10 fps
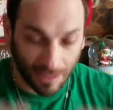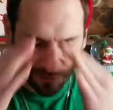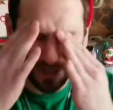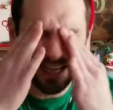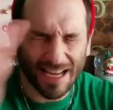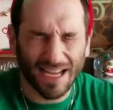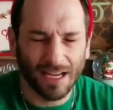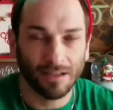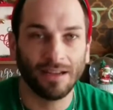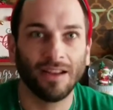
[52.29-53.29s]
And
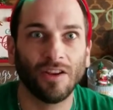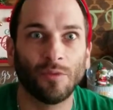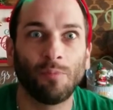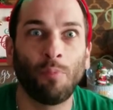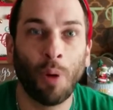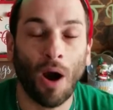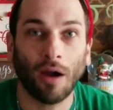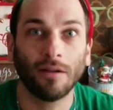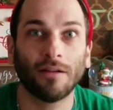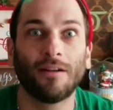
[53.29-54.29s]
again, it is
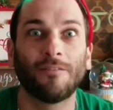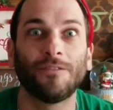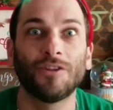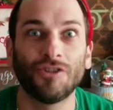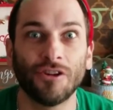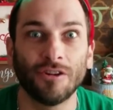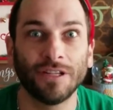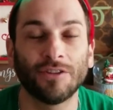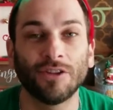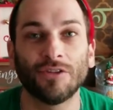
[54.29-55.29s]
part of the
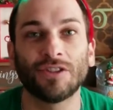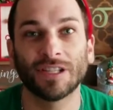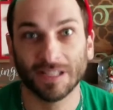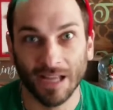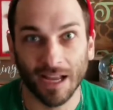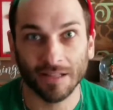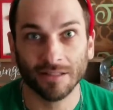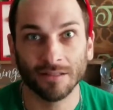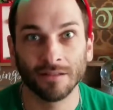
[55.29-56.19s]
journey to success.